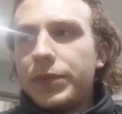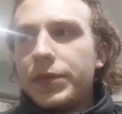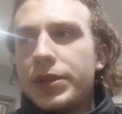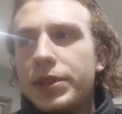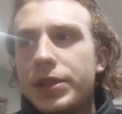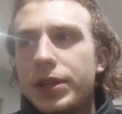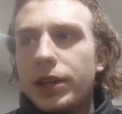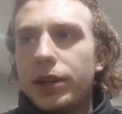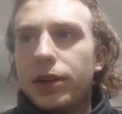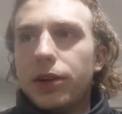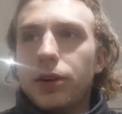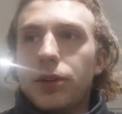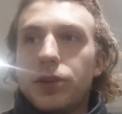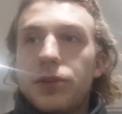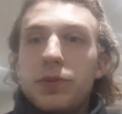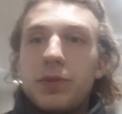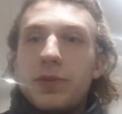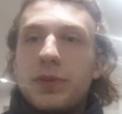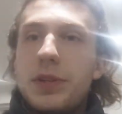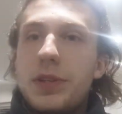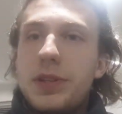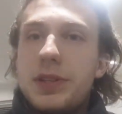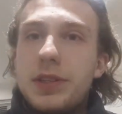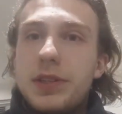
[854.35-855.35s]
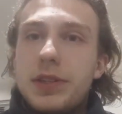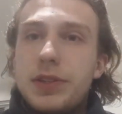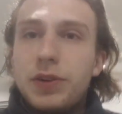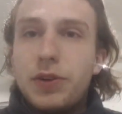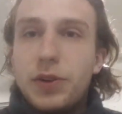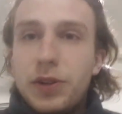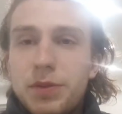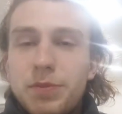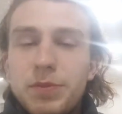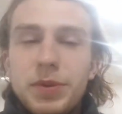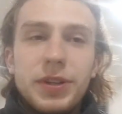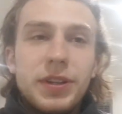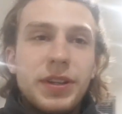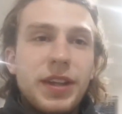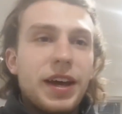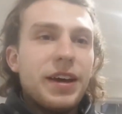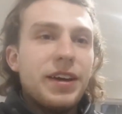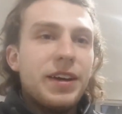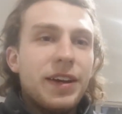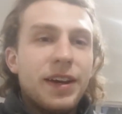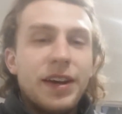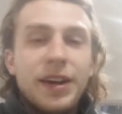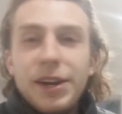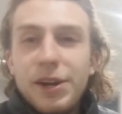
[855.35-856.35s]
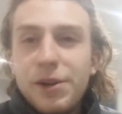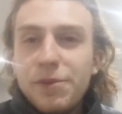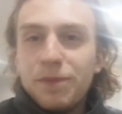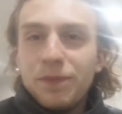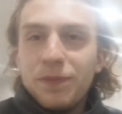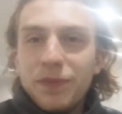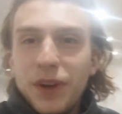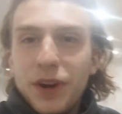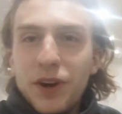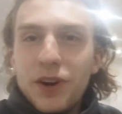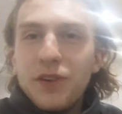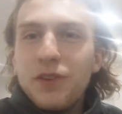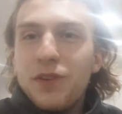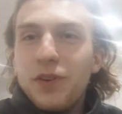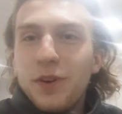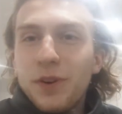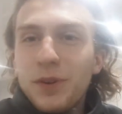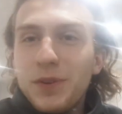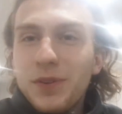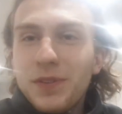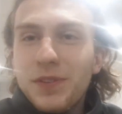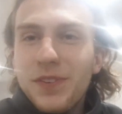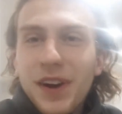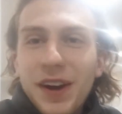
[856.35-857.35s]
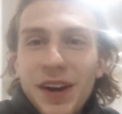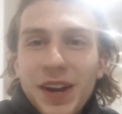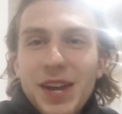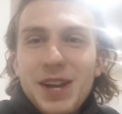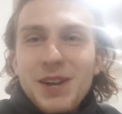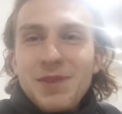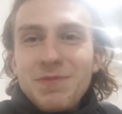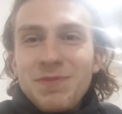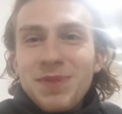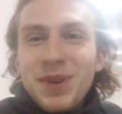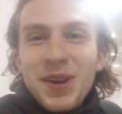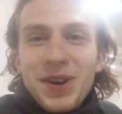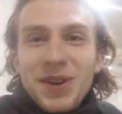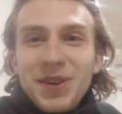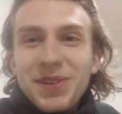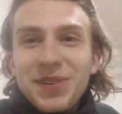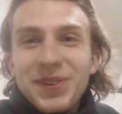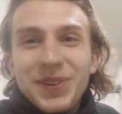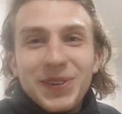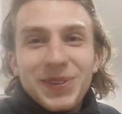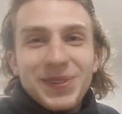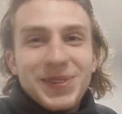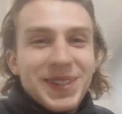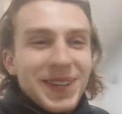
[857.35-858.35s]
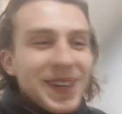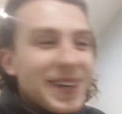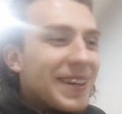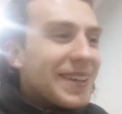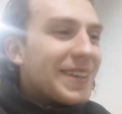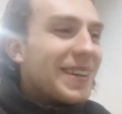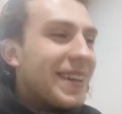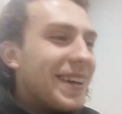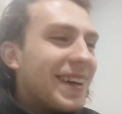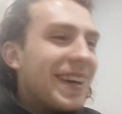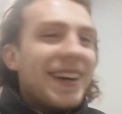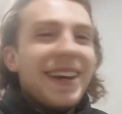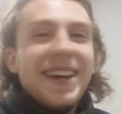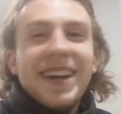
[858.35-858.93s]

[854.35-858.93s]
So I just wanted to document that I feel fucking beautiful tonight.